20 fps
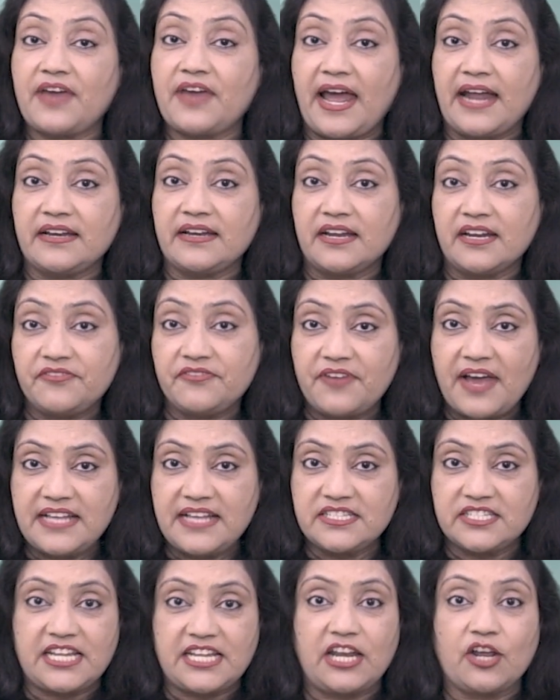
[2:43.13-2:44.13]
and
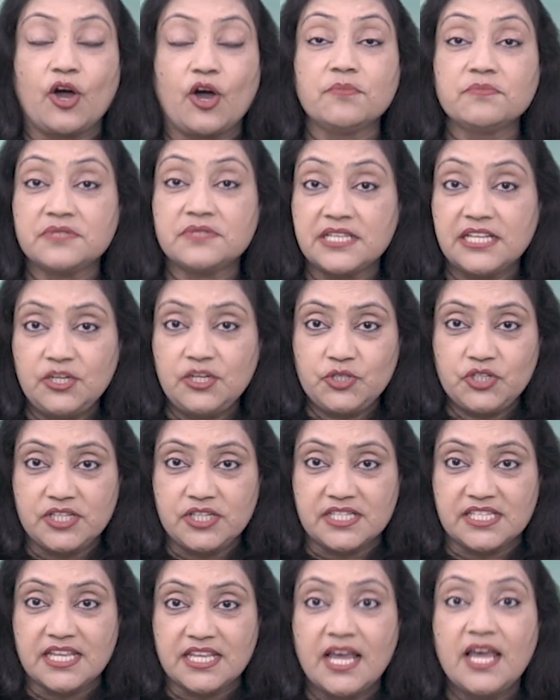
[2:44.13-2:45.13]
advanced telecom
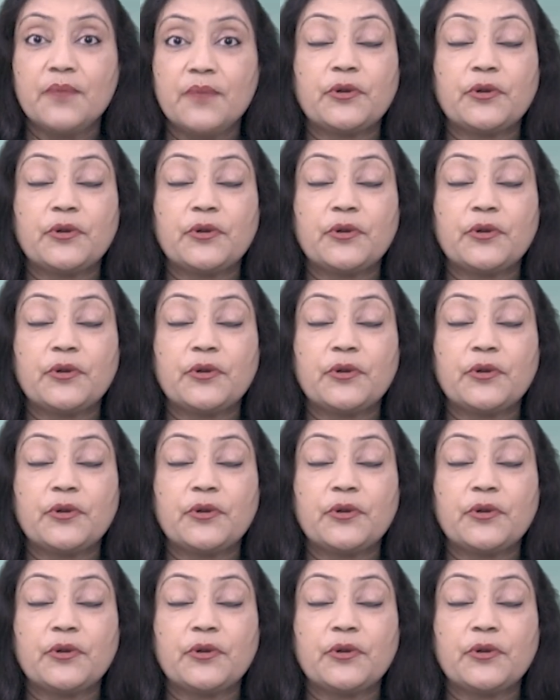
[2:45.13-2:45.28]
solutions,